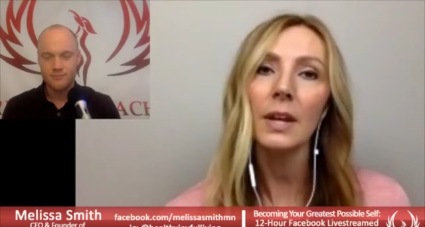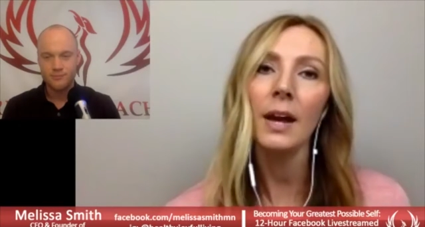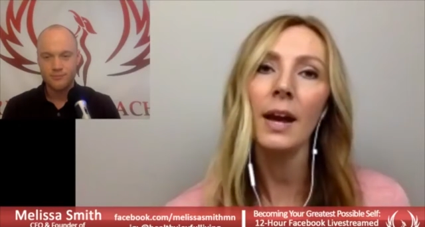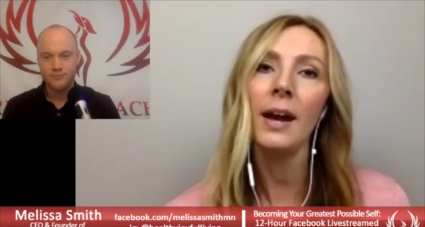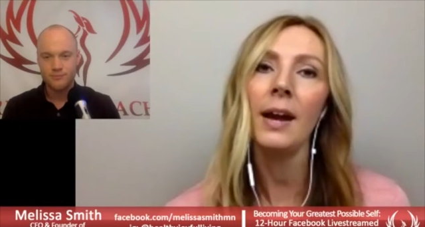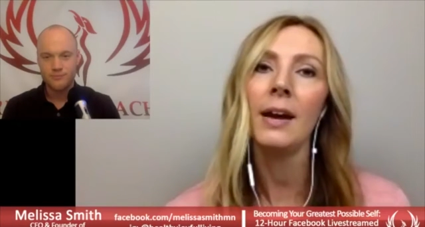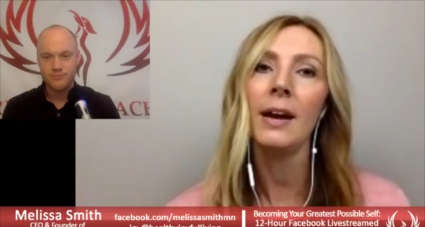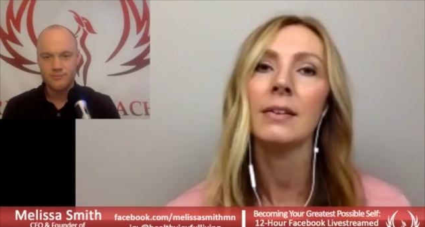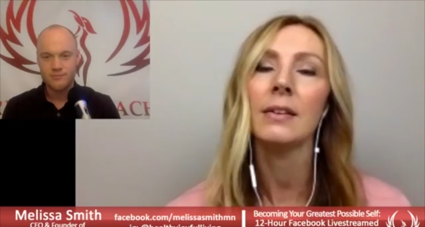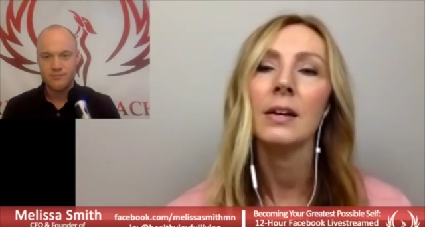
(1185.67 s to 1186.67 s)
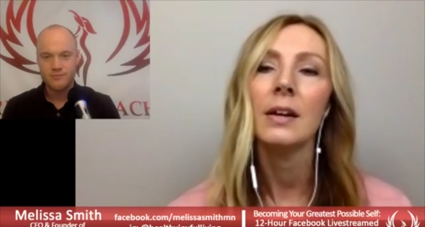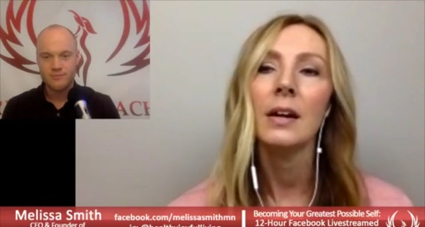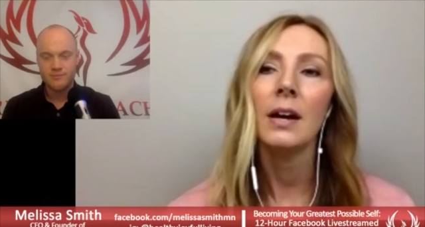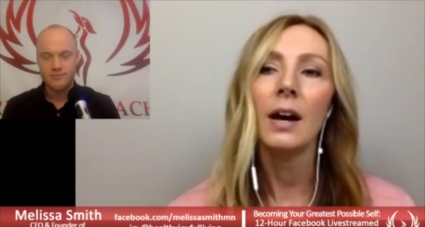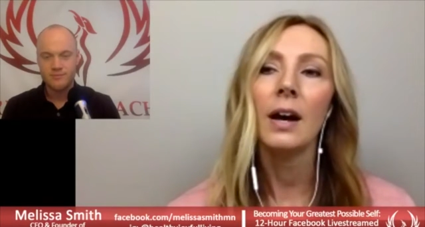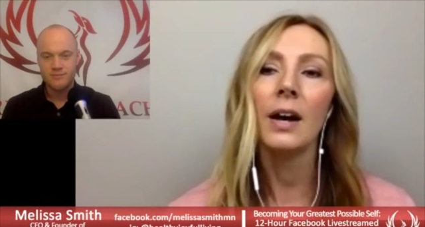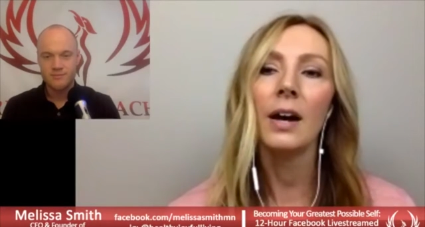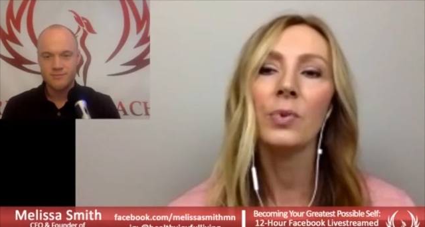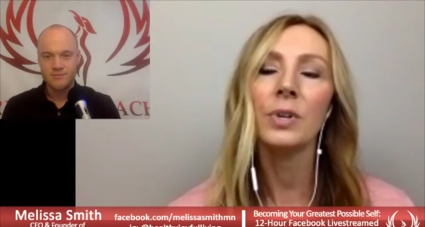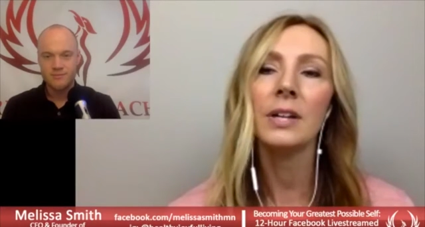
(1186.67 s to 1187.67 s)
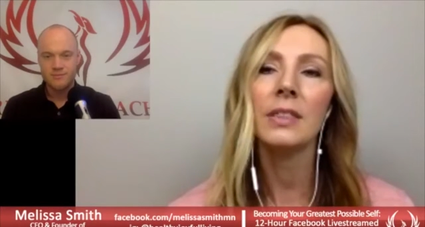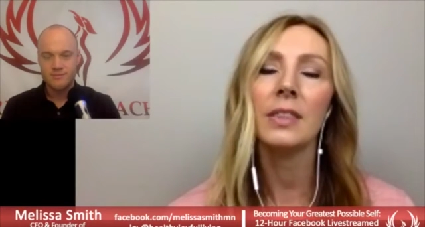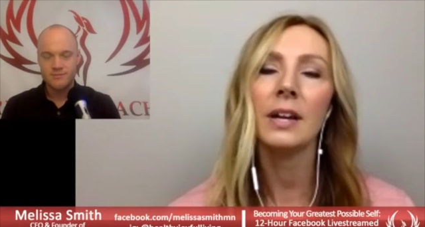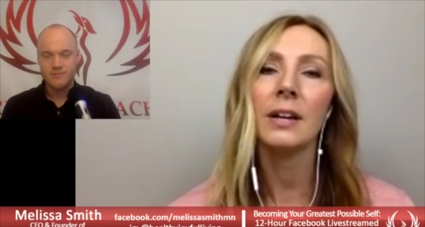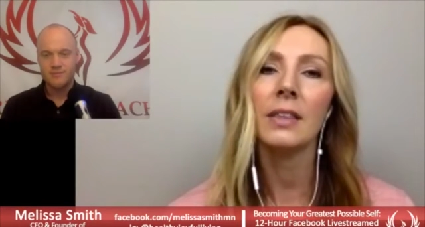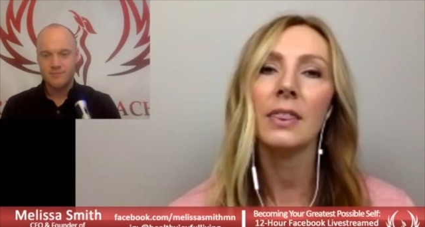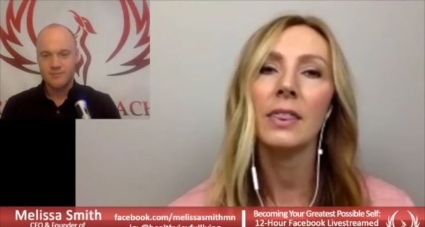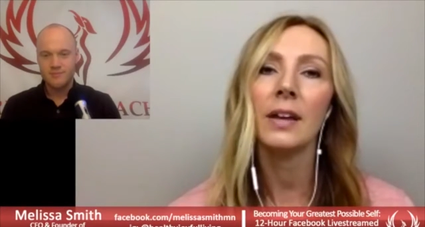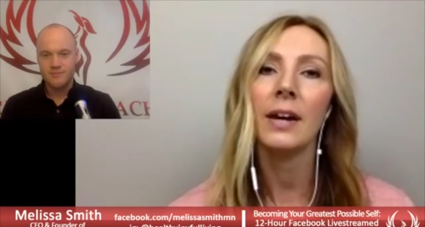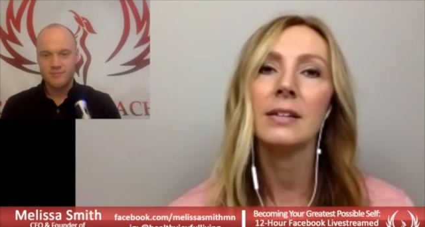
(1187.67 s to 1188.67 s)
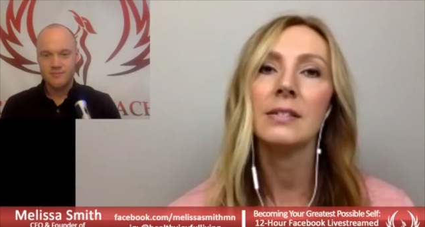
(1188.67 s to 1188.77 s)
Speaker 1: And I really think that